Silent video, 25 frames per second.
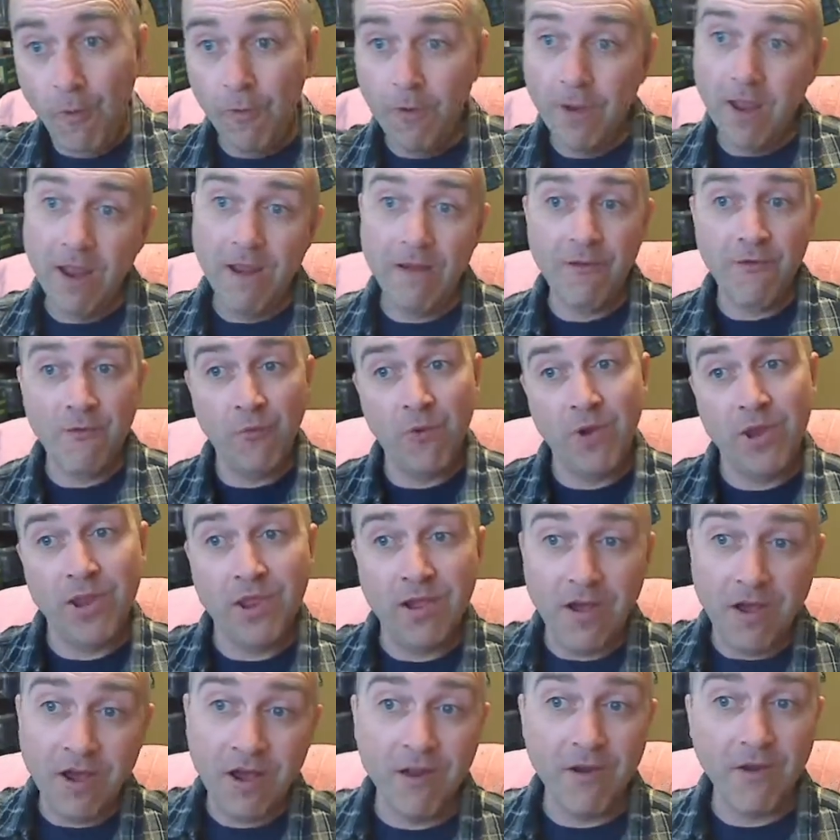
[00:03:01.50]
yes, we
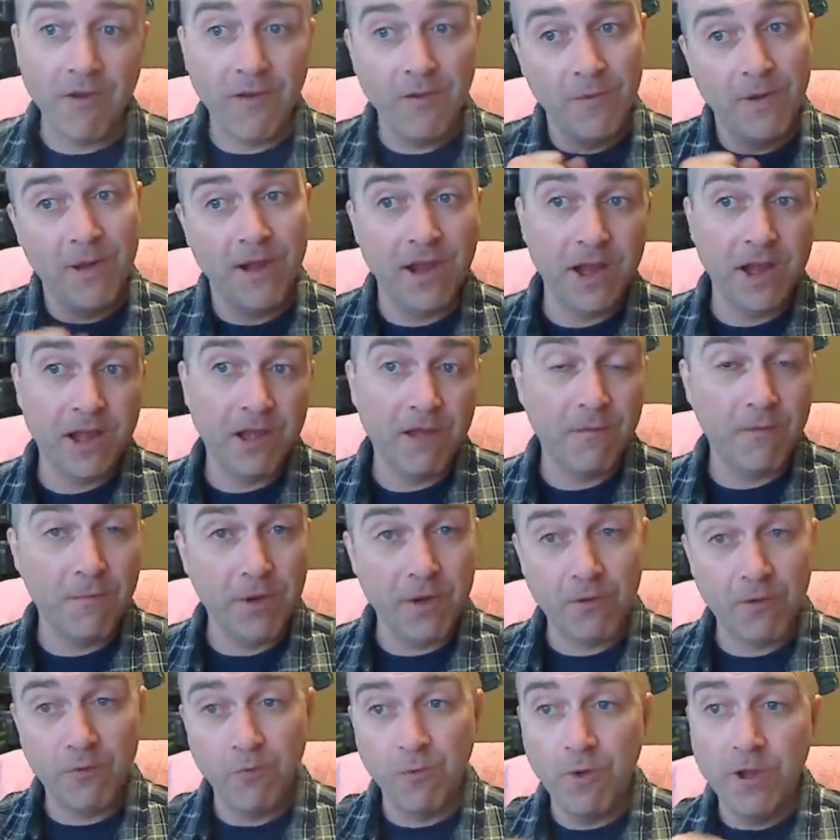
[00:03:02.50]
are doing it,
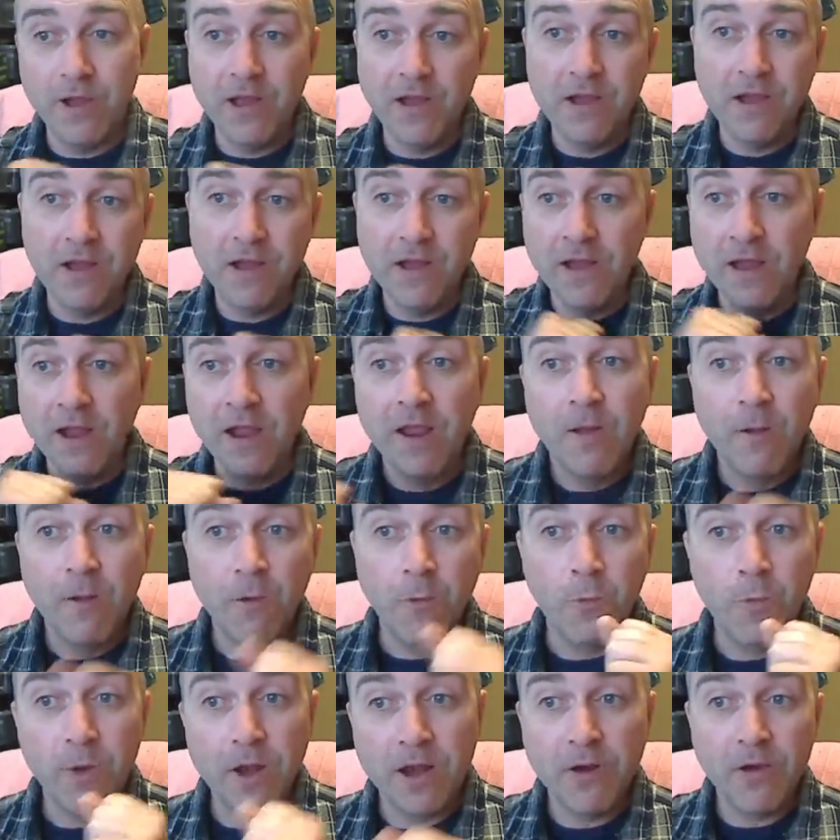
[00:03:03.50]
but we're
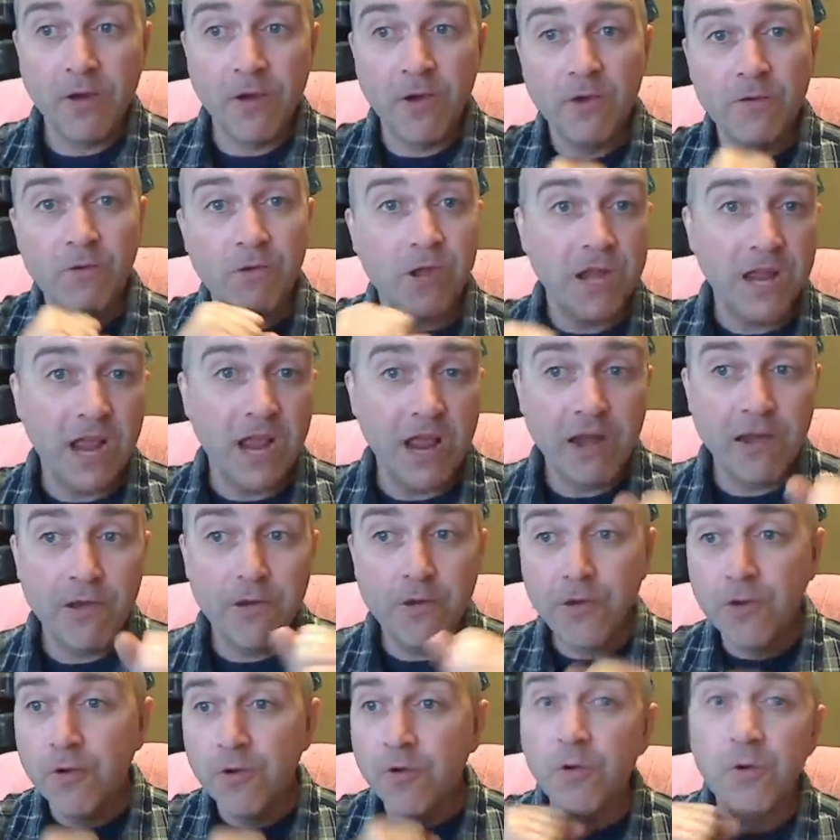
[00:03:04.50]
going to tell
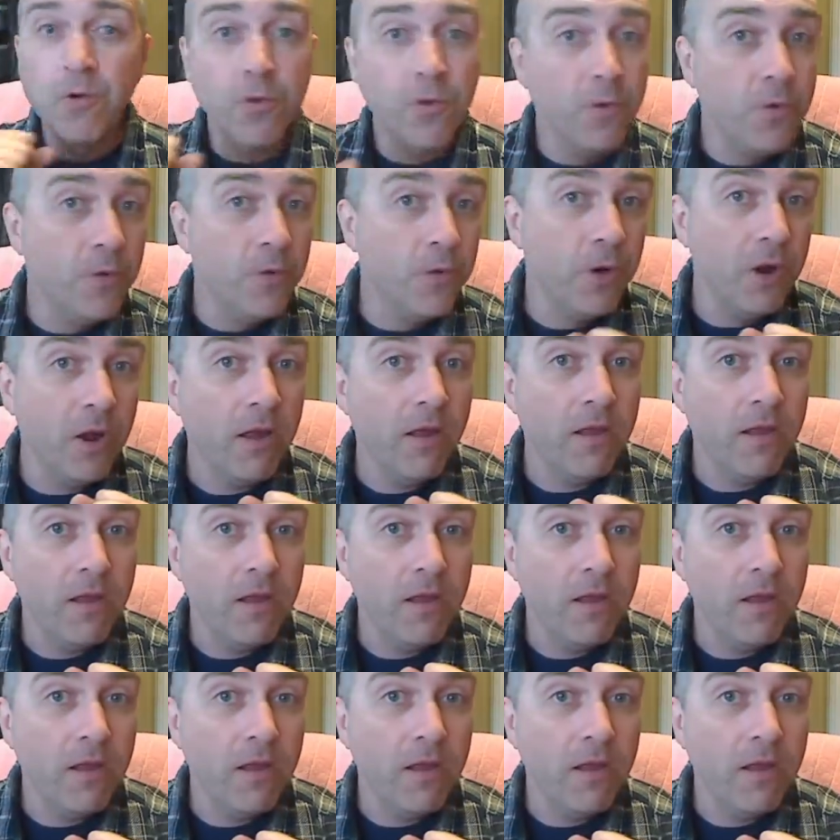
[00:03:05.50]
you.